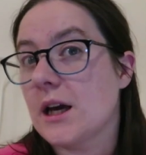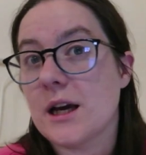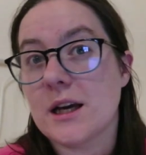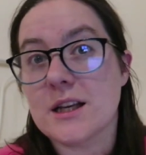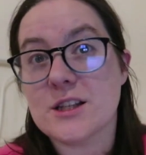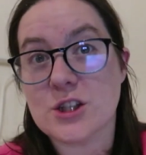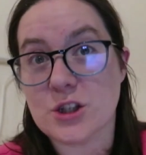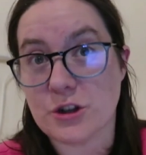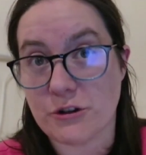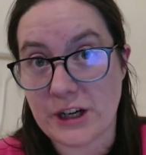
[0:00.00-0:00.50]

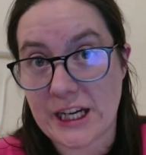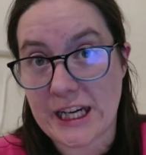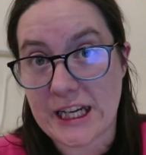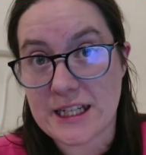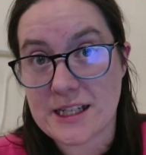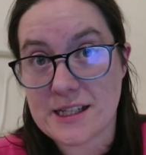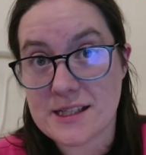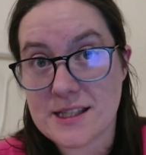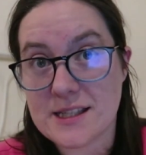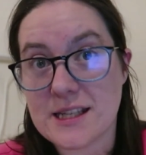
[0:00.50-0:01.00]

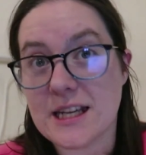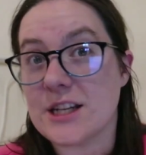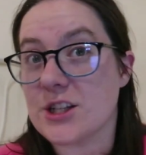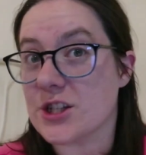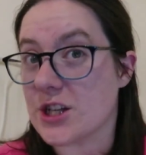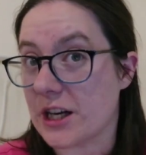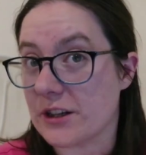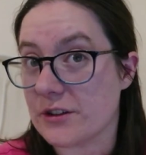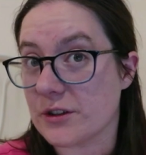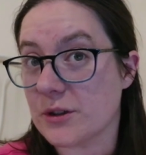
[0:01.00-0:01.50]
screens in
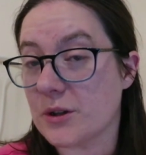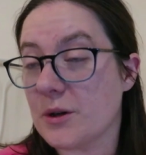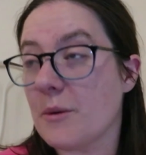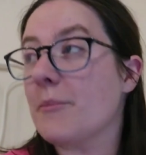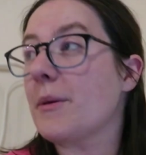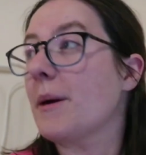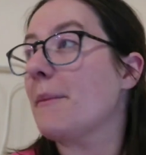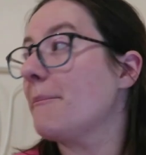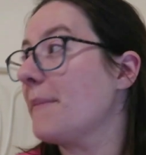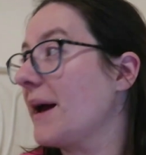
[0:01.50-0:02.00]
general,
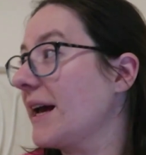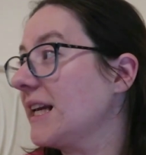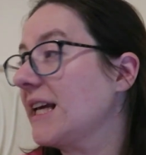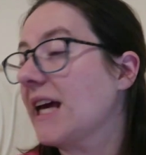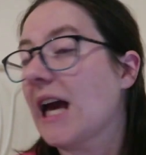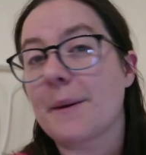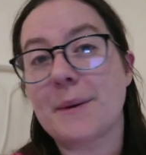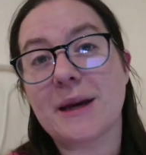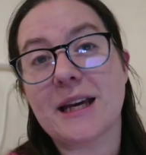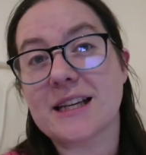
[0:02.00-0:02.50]
but mainly,
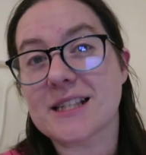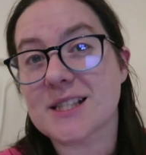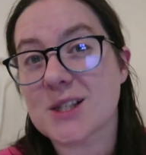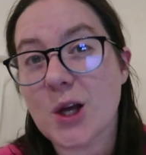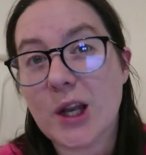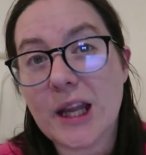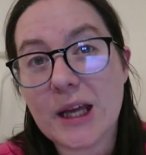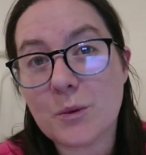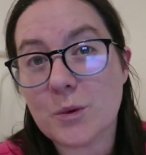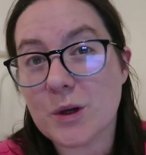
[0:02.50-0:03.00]
I mean, he's
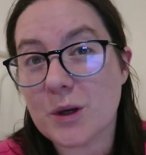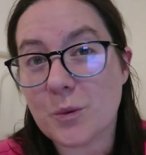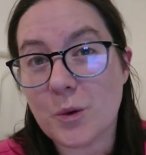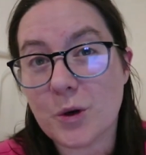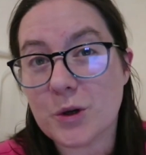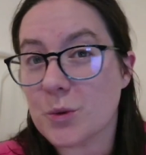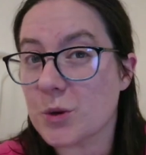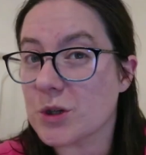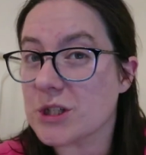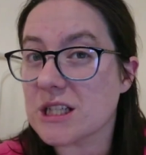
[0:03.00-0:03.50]
not like one on
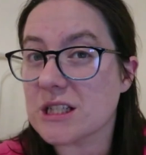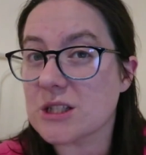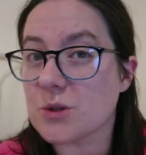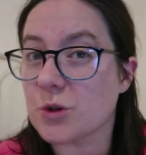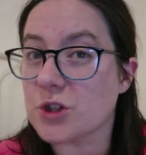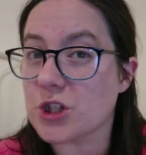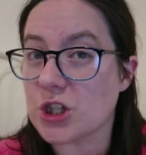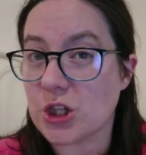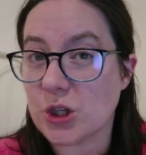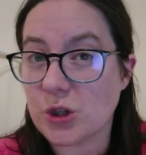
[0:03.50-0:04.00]
wanting to
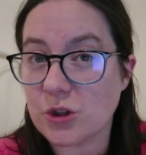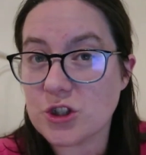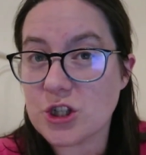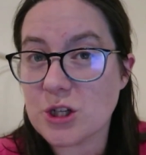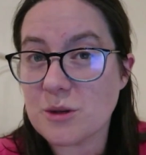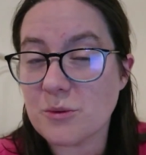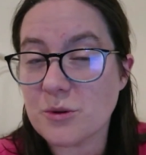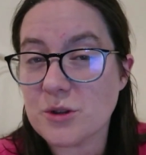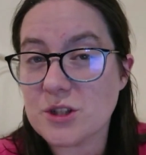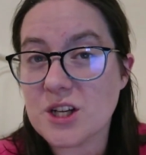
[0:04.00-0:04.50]
watch
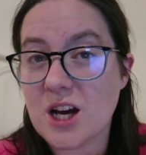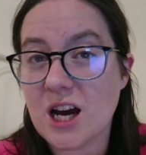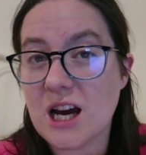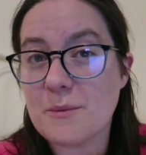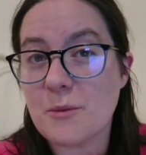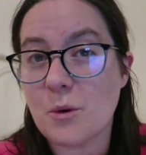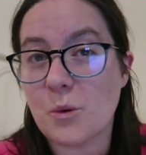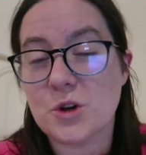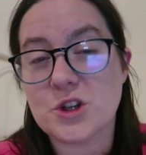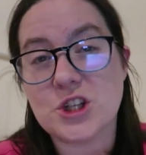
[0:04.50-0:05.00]
YouTube all the time
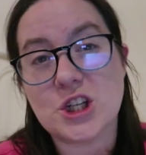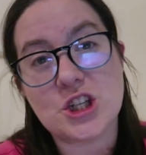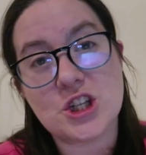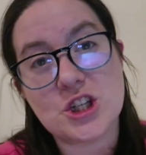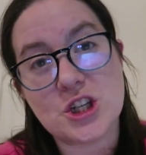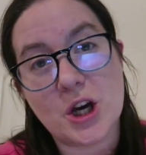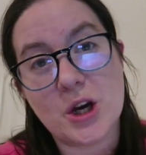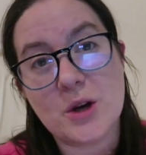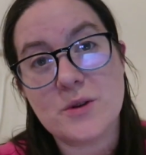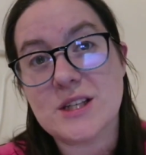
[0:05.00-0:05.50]
or watching
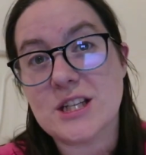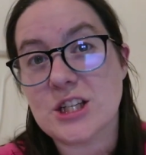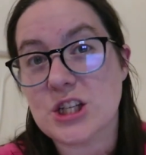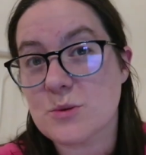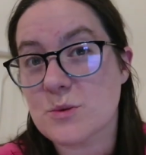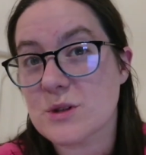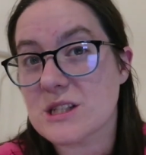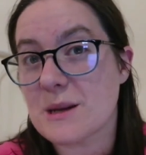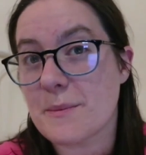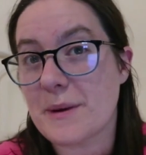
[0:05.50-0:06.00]
shows. He just
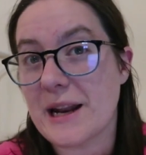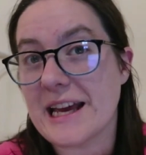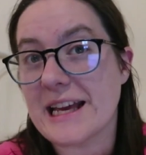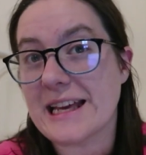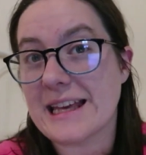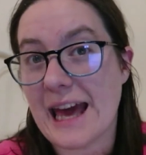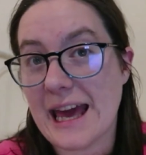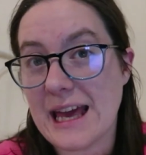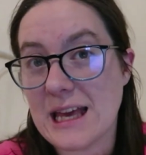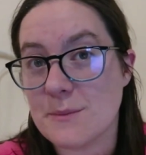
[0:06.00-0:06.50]
wants to play
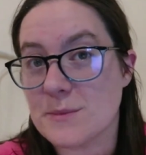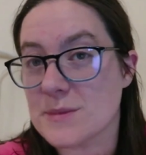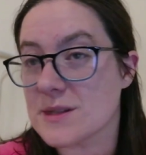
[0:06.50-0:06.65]
games,